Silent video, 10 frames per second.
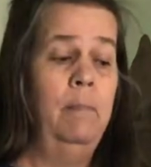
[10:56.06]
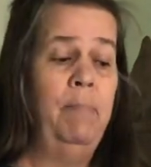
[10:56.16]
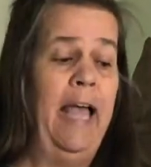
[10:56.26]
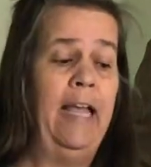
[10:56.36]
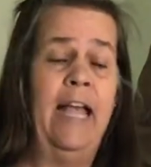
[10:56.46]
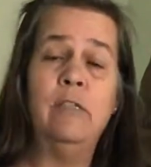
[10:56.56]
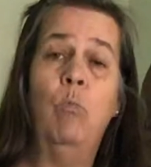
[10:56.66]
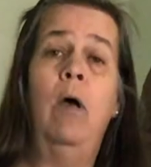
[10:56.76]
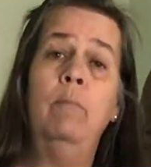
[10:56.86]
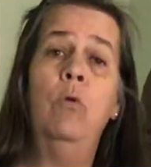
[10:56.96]
black has
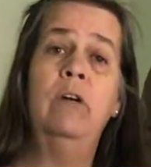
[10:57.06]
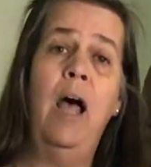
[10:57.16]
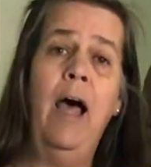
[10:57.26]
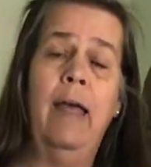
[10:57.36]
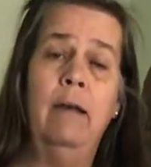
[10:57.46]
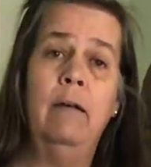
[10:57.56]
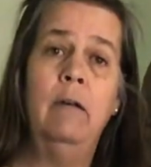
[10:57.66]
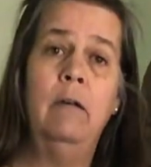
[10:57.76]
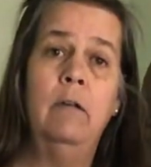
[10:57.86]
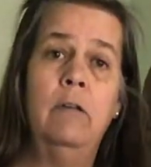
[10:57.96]
1 more dot.
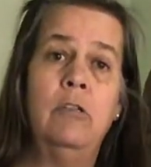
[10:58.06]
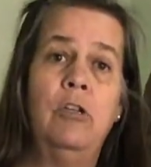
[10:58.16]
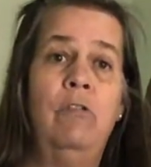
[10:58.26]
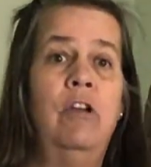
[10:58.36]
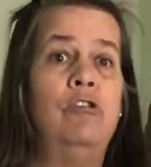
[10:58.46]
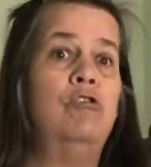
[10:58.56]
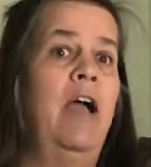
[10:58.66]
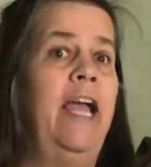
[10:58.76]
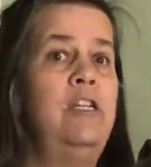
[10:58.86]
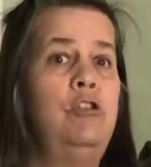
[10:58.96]
So they're
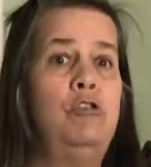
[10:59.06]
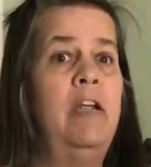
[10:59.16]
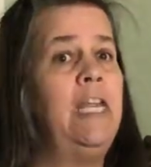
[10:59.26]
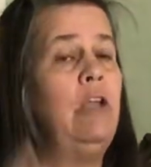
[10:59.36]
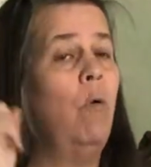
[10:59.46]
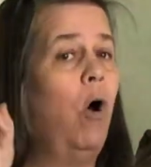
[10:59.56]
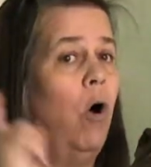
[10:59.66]
trying to trick you.